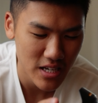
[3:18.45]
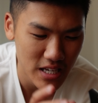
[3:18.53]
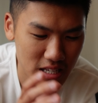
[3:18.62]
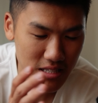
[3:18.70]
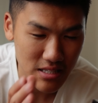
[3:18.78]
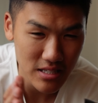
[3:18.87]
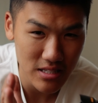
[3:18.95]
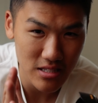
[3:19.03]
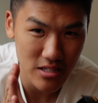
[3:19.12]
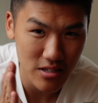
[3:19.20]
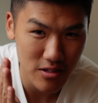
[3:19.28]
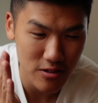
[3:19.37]

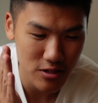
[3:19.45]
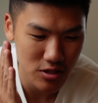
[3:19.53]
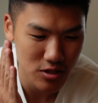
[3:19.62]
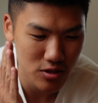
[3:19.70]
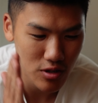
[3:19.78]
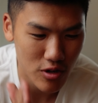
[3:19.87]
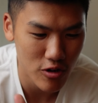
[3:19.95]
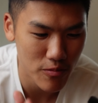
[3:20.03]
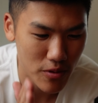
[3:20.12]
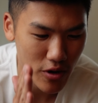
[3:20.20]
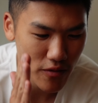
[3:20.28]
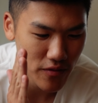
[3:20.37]
isn't so
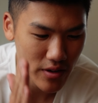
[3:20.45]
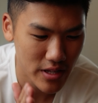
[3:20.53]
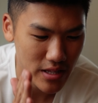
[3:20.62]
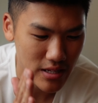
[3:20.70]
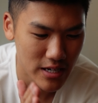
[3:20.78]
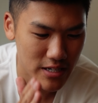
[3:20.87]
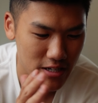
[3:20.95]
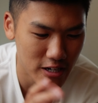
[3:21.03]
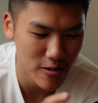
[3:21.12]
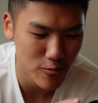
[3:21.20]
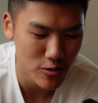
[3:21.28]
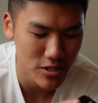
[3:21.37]
perfectly lined
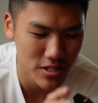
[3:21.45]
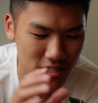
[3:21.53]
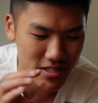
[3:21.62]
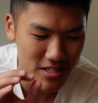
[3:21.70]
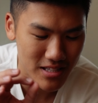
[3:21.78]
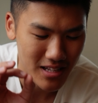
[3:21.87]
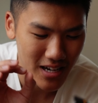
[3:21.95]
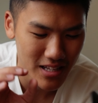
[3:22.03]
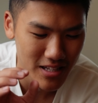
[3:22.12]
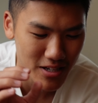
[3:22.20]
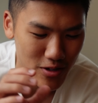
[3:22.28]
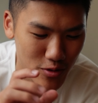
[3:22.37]
up, which is
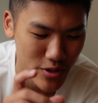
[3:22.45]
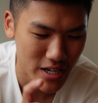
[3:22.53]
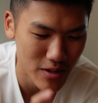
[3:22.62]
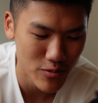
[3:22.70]
slightly annoying.